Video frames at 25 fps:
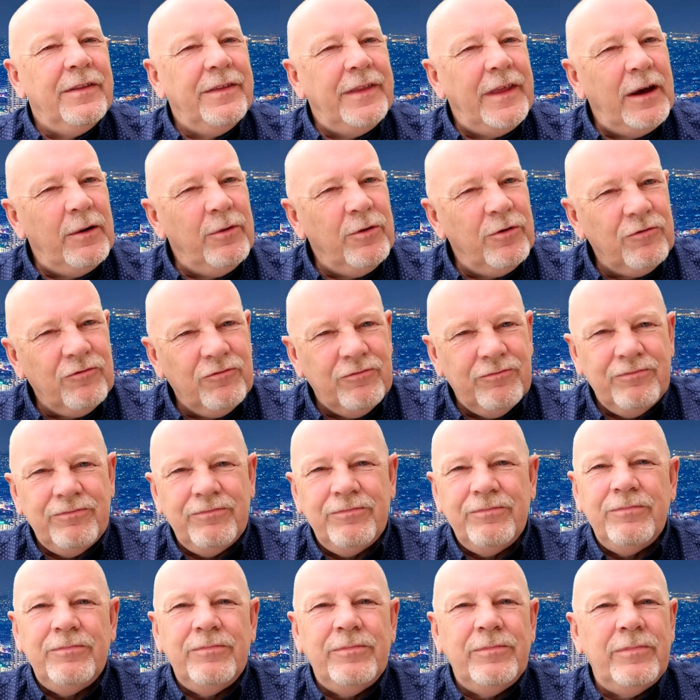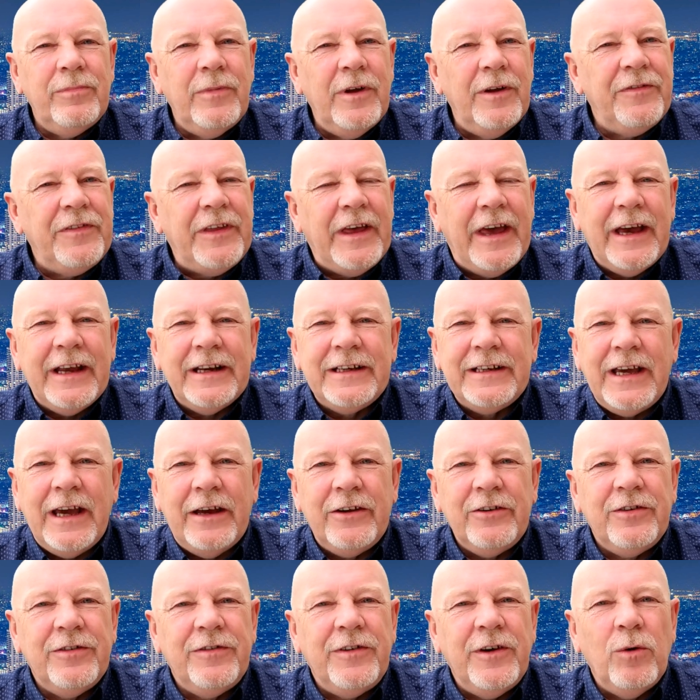They were, if they had
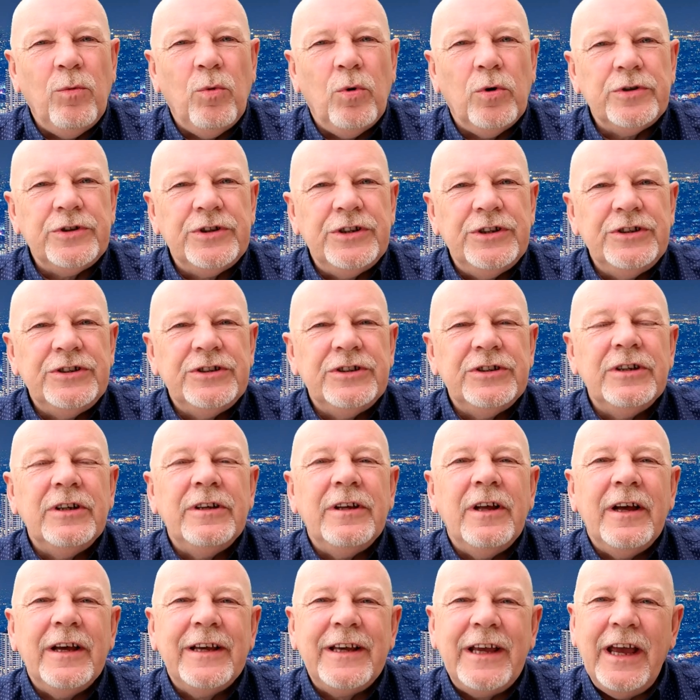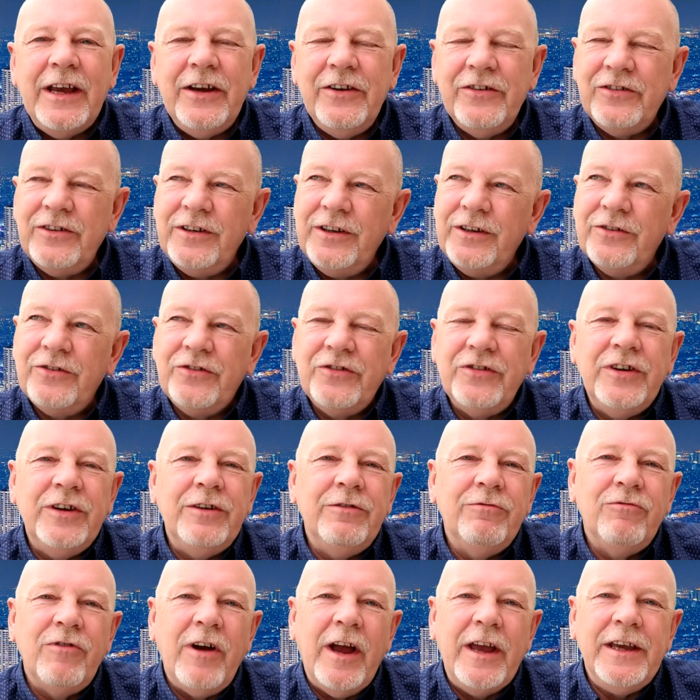counterfeit watches, occasionally you'd
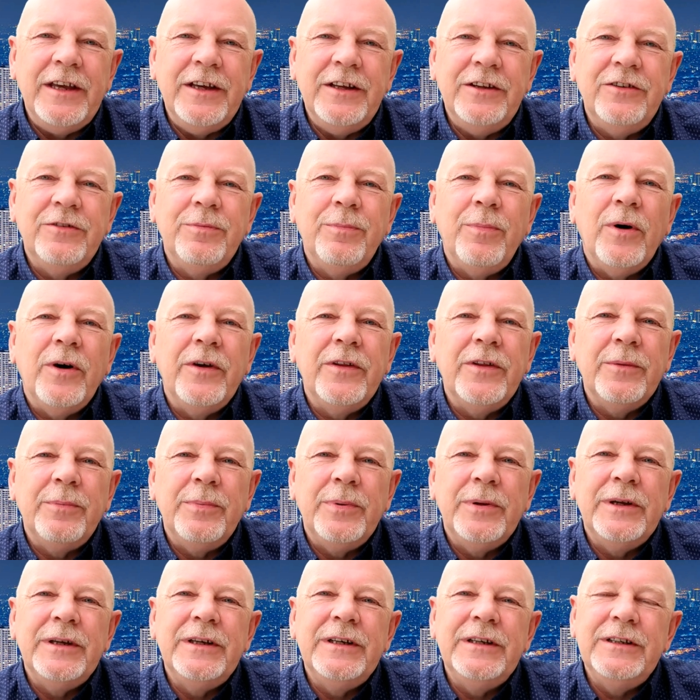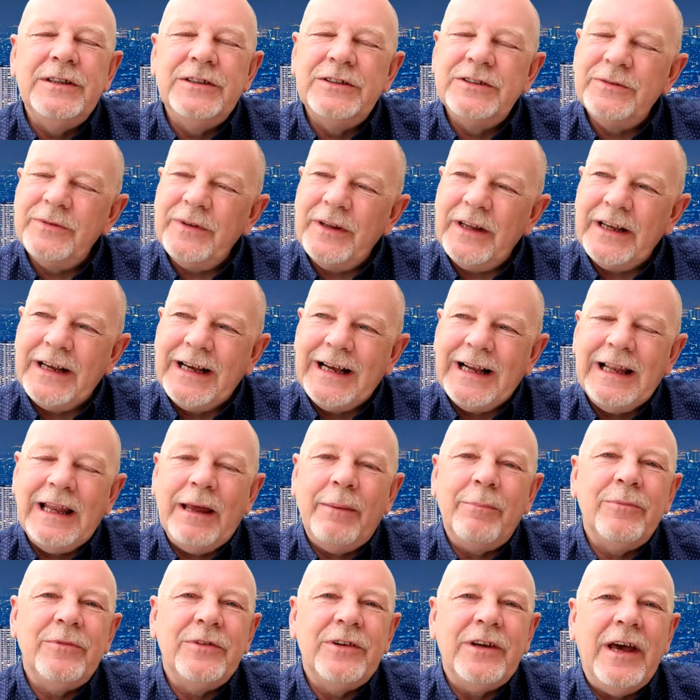see raids by the police. They
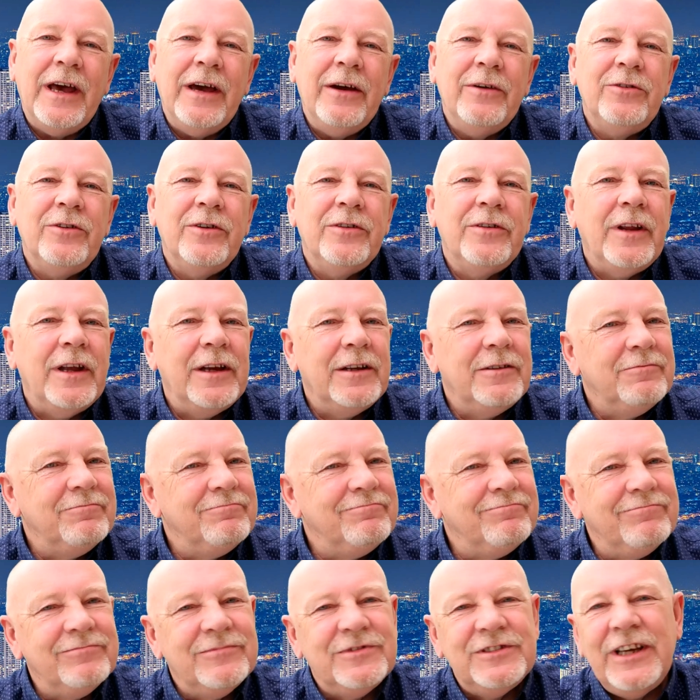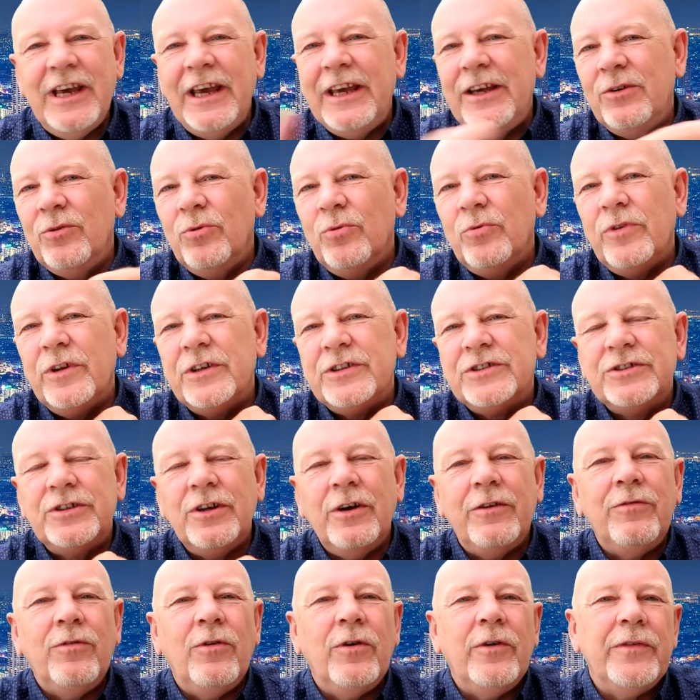clamp down and they take all the
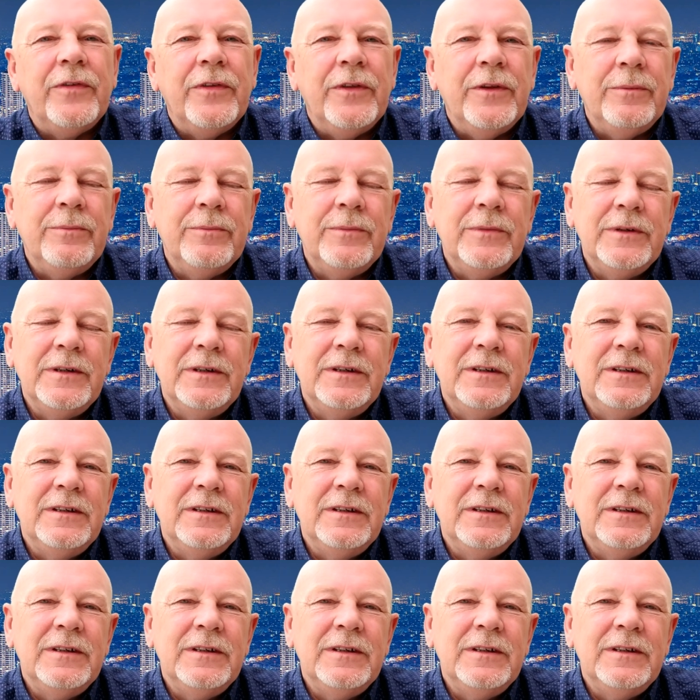stuff off them.